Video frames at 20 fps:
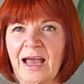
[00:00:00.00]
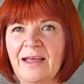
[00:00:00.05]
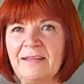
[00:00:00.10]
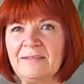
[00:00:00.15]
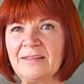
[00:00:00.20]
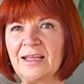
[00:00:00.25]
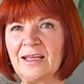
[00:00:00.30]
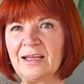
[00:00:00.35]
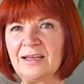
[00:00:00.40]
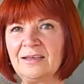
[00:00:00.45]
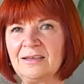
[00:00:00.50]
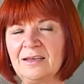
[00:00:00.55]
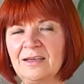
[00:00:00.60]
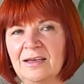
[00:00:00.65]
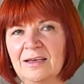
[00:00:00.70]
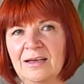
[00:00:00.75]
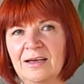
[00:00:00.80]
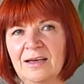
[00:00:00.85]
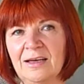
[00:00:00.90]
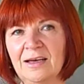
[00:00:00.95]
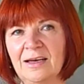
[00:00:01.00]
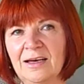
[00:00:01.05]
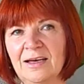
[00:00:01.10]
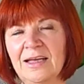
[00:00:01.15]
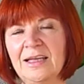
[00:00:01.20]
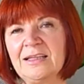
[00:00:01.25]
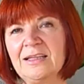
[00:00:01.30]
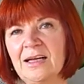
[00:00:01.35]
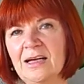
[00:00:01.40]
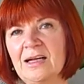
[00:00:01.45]
And then
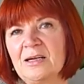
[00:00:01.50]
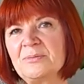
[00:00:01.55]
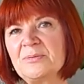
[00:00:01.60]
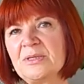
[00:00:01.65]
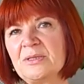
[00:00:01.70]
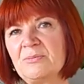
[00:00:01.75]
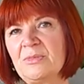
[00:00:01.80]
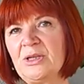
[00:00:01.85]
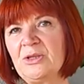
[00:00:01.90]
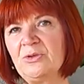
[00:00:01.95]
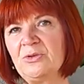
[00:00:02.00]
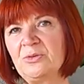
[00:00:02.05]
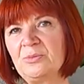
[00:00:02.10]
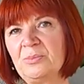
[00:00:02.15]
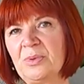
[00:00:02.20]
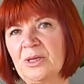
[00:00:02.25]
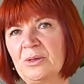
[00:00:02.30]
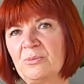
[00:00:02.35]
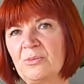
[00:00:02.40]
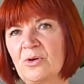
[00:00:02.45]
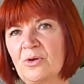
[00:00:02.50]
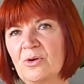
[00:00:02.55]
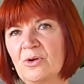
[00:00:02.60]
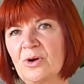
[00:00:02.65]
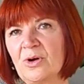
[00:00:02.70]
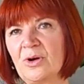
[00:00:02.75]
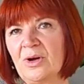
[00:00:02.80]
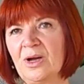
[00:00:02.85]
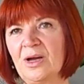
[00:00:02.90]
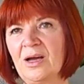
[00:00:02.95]
it helps me to be
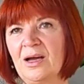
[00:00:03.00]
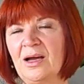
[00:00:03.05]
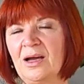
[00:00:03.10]
more